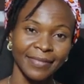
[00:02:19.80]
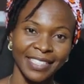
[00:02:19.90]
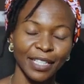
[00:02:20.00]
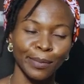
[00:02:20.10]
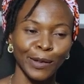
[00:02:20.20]

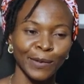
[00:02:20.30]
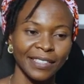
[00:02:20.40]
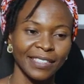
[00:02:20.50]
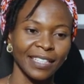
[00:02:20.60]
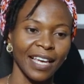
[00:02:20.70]
Think about
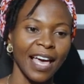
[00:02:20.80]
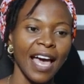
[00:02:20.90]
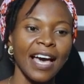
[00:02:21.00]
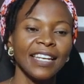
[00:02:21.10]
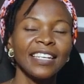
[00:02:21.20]
it.
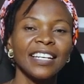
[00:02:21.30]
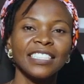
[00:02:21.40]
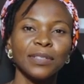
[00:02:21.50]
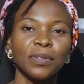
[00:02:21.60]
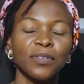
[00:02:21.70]

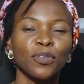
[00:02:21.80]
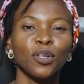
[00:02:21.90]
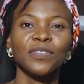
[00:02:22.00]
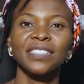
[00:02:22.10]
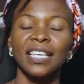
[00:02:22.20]
Leadership
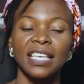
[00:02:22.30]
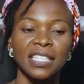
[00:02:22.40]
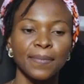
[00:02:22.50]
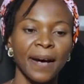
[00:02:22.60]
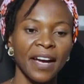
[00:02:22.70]
involves
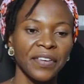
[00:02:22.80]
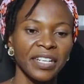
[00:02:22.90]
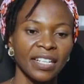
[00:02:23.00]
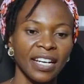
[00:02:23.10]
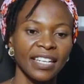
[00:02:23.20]
inspiring
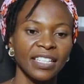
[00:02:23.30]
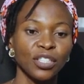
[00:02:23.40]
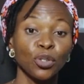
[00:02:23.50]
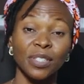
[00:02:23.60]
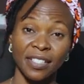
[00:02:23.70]
and
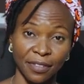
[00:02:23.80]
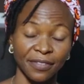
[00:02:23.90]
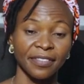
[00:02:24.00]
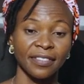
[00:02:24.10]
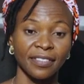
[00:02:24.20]
guiding
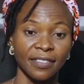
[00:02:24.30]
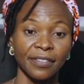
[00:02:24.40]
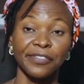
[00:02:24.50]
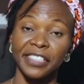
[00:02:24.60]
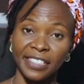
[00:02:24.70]
yourself
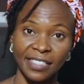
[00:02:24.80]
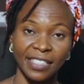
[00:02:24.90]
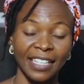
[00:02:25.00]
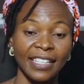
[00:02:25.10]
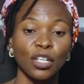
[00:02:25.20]
first
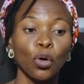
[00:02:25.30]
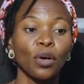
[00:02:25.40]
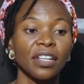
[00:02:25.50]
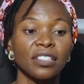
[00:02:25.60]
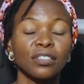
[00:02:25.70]
and then
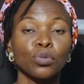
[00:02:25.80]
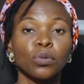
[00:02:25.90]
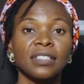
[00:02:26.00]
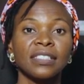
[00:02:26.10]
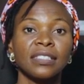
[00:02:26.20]
others
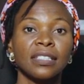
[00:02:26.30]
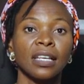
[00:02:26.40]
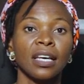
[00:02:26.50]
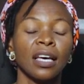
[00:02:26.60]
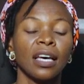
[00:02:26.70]
towards
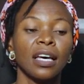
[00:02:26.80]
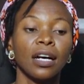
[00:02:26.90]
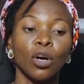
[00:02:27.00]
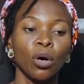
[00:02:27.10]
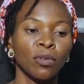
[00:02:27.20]

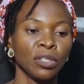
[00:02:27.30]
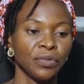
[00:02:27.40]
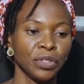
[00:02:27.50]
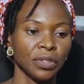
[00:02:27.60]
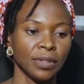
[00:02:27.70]
a common
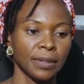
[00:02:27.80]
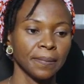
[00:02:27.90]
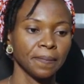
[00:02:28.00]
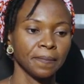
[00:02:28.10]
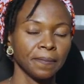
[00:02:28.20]
vision.
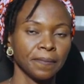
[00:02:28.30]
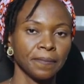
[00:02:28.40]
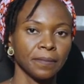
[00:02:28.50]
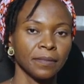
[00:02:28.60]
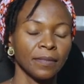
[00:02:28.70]

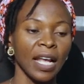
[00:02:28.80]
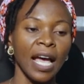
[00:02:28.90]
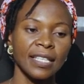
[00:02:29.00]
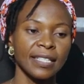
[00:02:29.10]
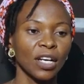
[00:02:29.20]

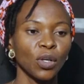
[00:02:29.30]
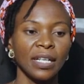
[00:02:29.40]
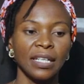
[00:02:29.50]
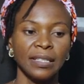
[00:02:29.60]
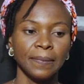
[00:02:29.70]

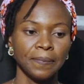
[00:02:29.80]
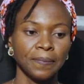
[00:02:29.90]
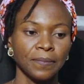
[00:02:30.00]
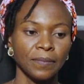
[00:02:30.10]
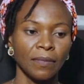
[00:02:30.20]
Secondly,
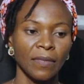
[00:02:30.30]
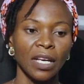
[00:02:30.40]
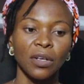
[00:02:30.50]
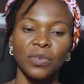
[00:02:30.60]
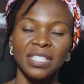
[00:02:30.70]

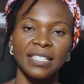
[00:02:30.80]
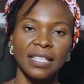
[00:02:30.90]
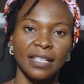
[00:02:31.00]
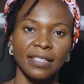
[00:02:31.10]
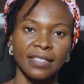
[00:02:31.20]

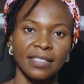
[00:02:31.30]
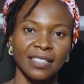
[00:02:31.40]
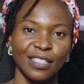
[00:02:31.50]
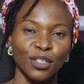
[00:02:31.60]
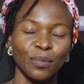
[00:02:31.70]
resilience,
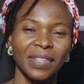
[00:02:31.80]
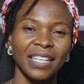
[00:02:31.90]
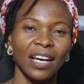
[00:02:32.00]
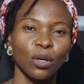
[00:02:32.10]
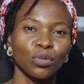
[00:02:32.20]

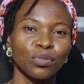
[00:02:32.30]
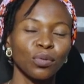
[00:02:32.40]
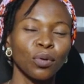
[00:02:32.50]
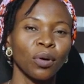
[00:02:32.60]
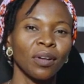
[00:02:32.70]
something I also
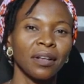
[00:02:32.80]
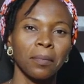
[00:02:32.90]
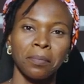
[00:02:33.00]
call